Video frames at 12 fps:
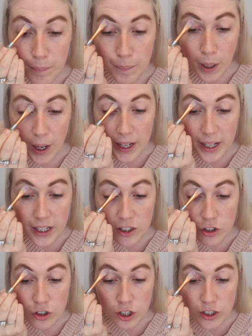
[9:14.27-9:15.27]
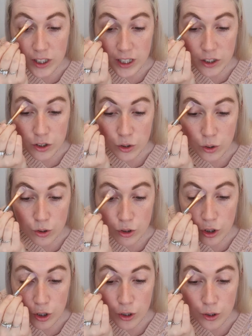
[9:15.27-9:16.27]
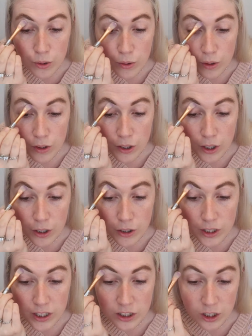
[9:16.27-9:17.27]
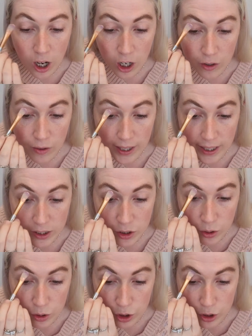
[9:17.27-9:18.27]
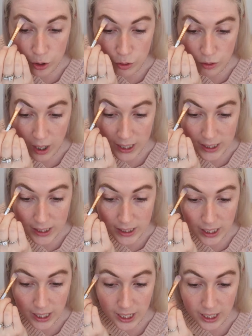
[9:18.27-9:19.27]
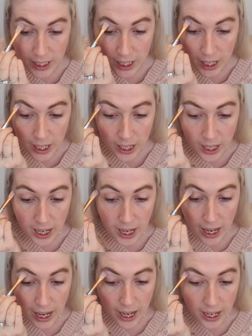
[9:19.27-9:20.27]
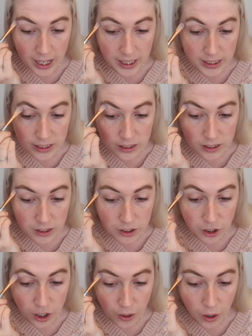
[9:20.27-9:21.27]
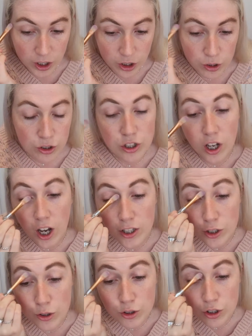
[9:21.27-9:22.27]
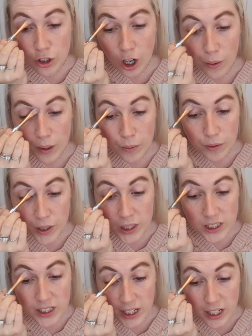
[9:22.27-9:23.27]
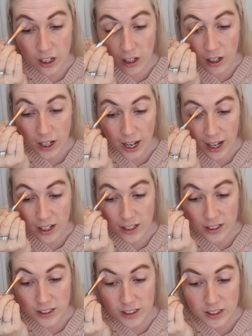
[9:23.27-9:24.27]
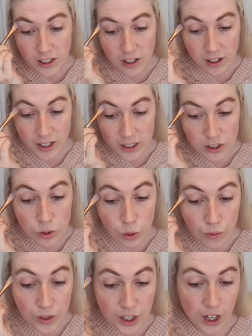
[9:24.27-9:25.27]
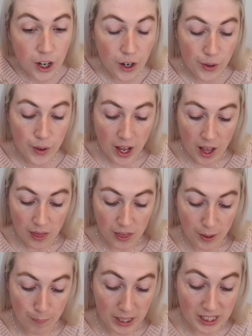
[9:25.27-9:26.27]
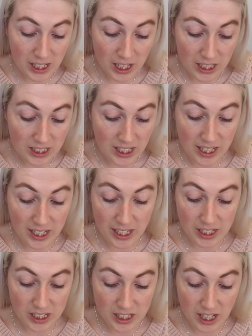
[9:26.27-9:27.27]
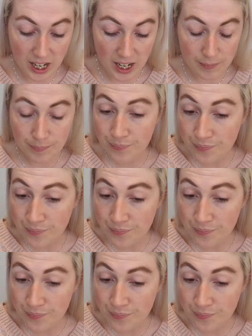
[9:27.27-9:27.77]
But it's not too, you know, discolouring, it's not too drastic. And, you know, I used to go in with concealer, and I saw a video that basically stated that